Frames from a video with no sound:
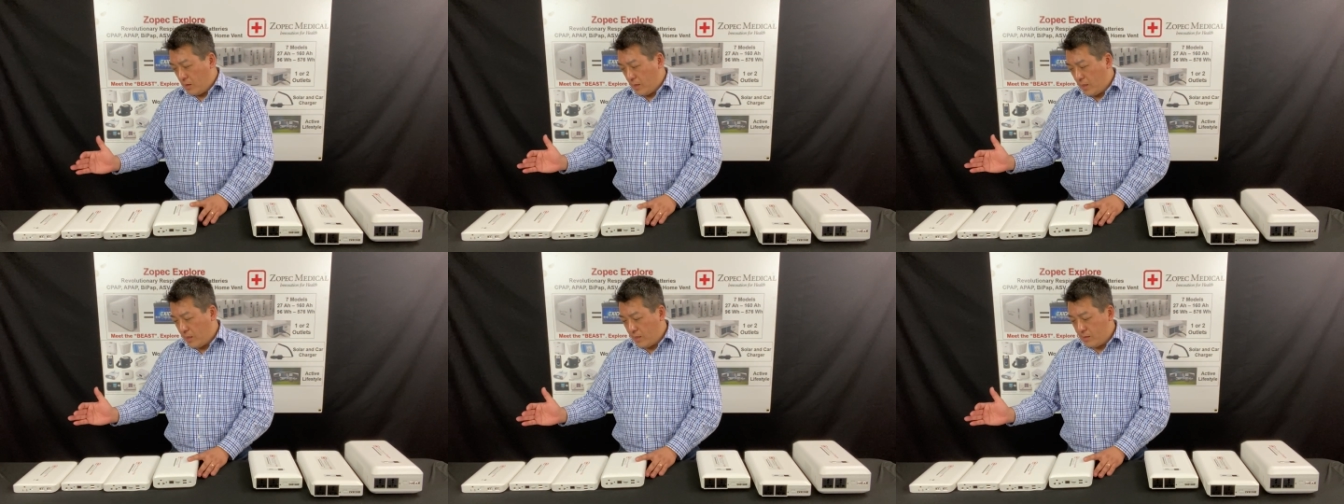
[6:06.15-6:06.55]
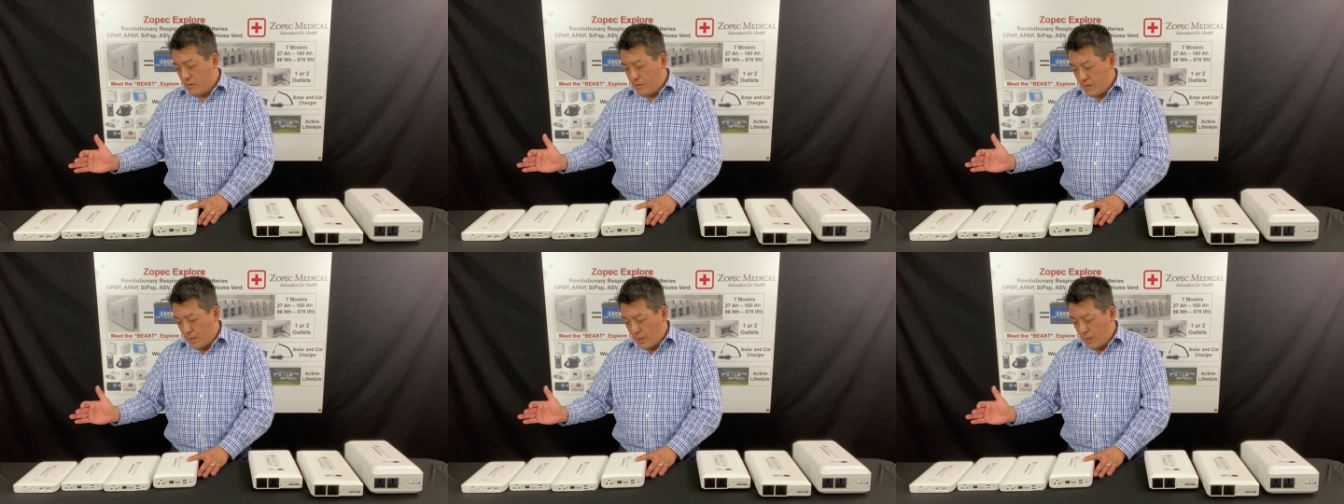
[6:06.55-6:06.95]

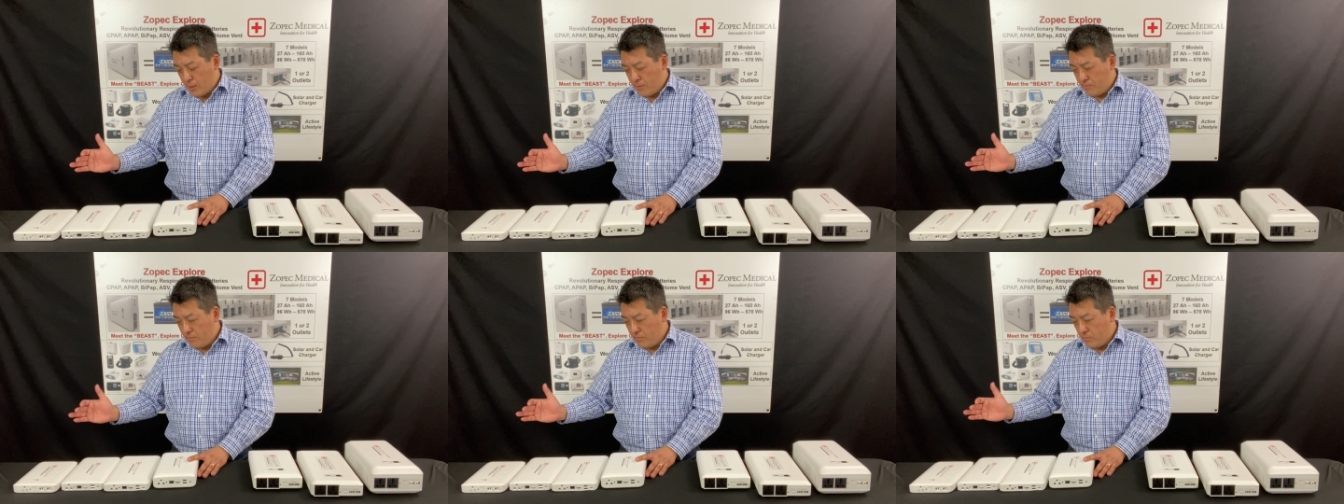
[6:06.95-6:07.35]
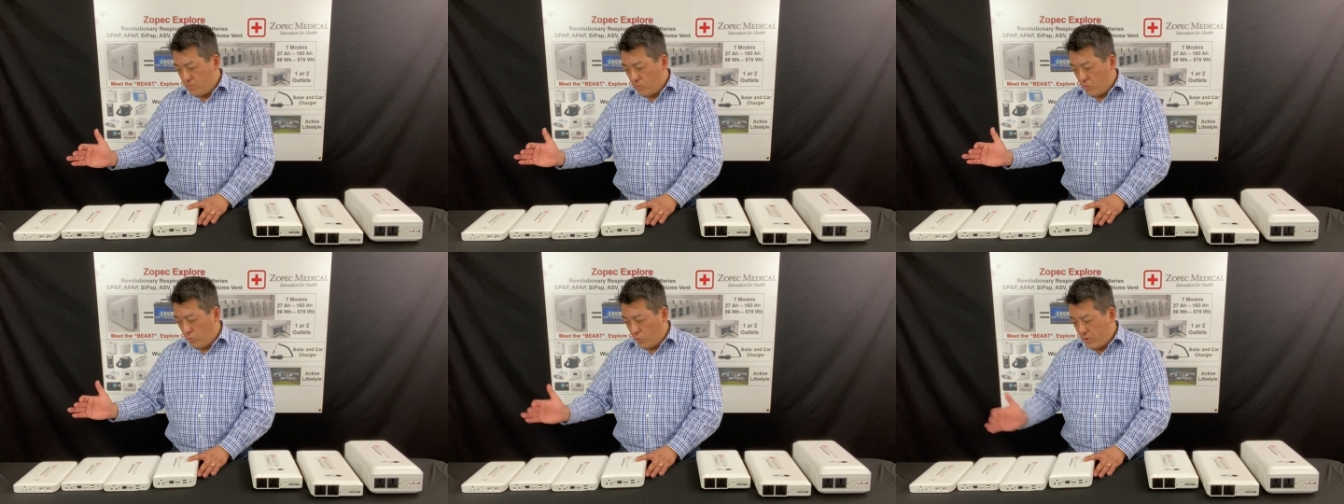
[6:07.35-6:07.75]
And um,
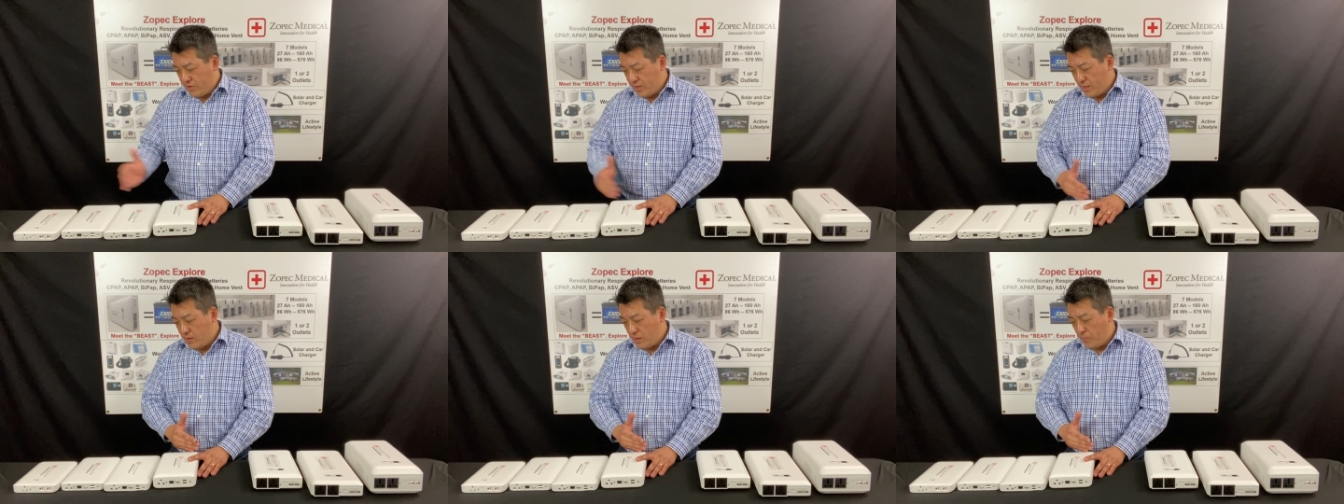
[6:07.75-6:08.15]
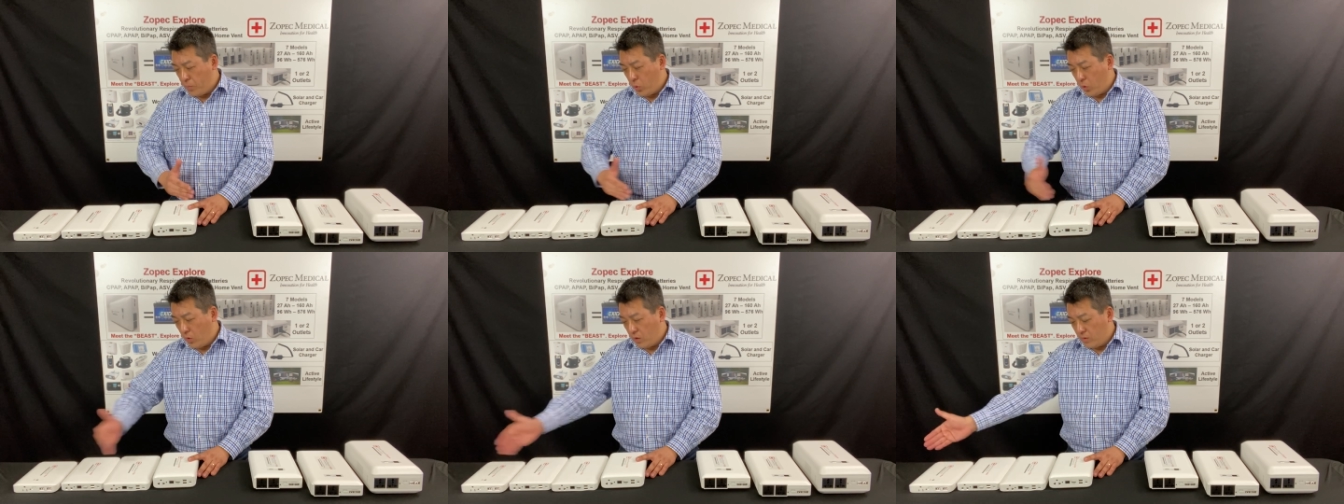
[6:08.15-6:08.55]
within the
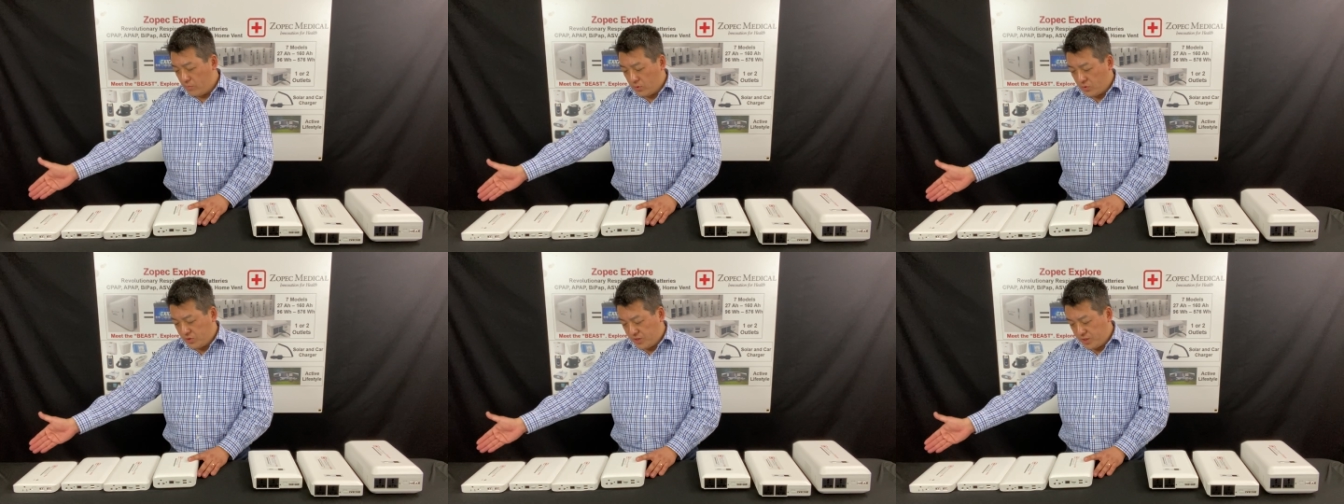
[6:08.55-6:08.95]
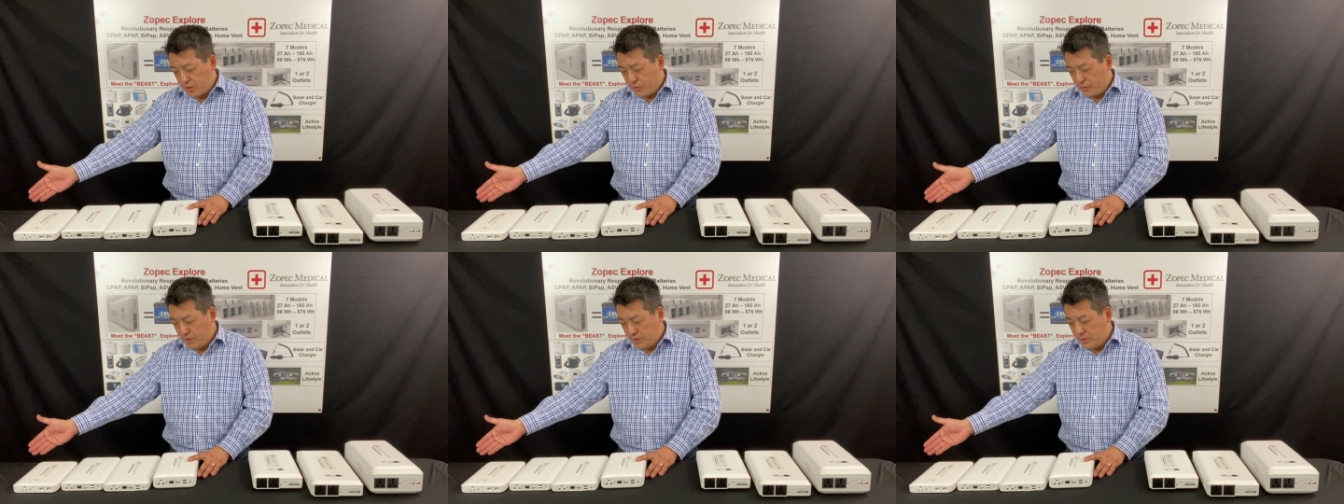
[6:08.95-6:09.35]
portable
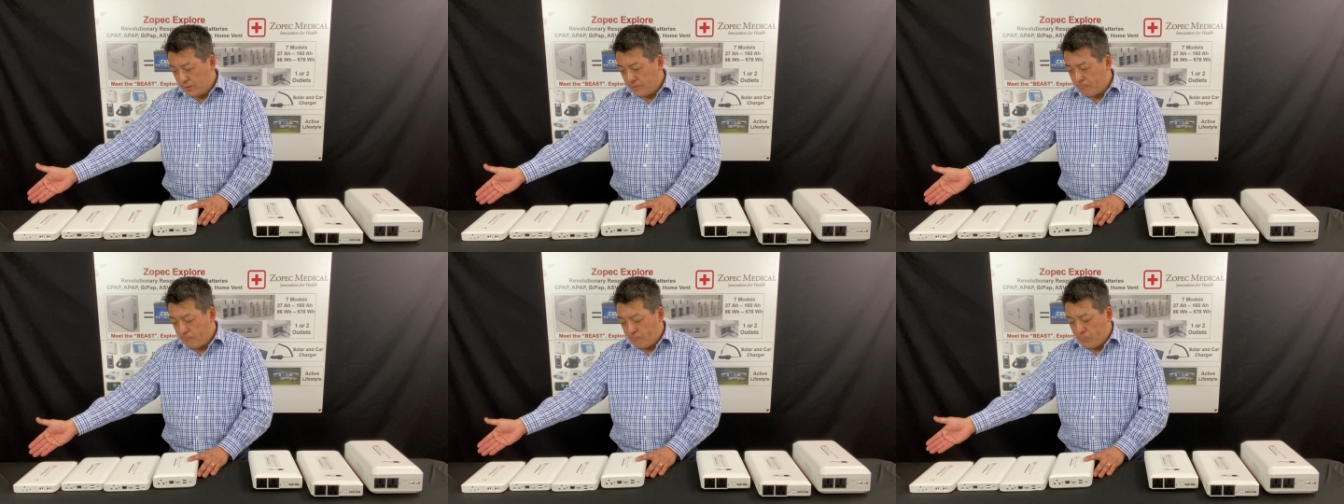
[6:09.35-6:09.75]
series,